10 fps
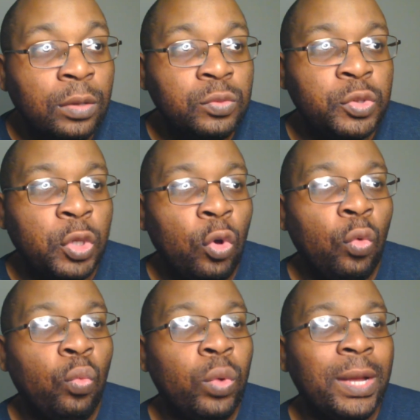So,
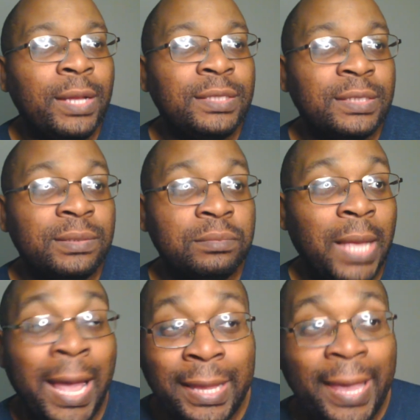what
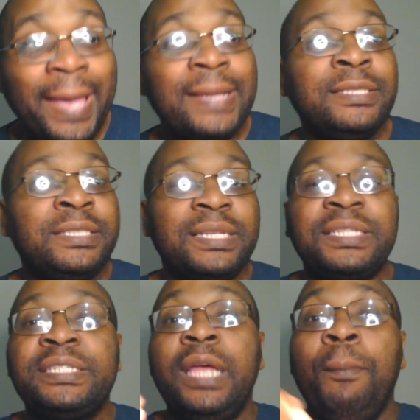I guess
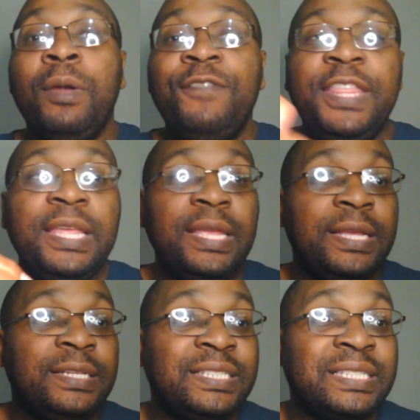some of
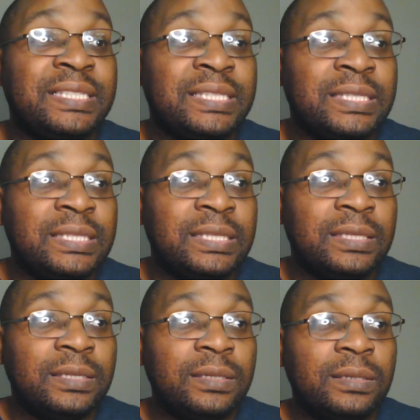these
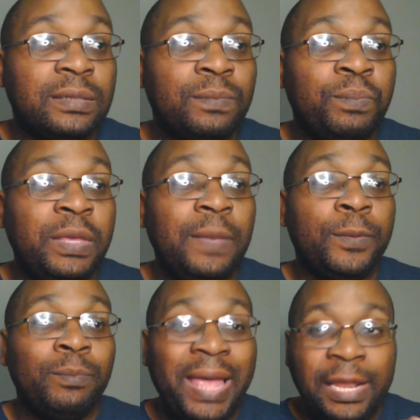
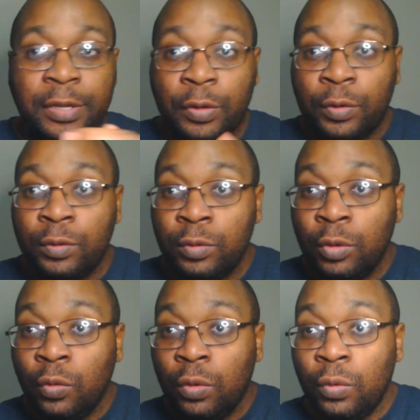people may do,
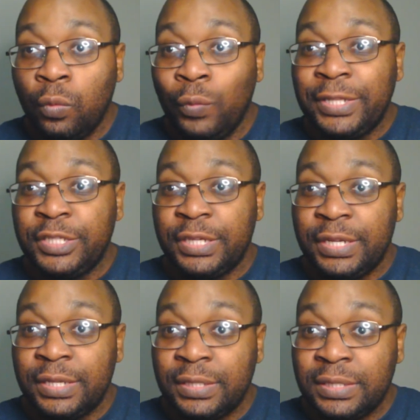which
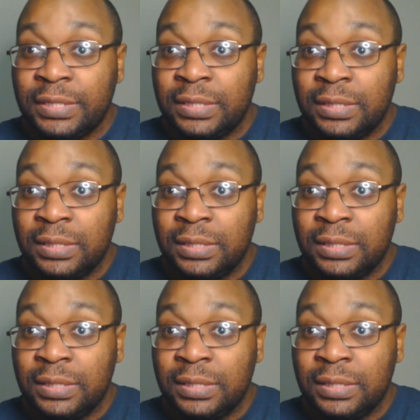is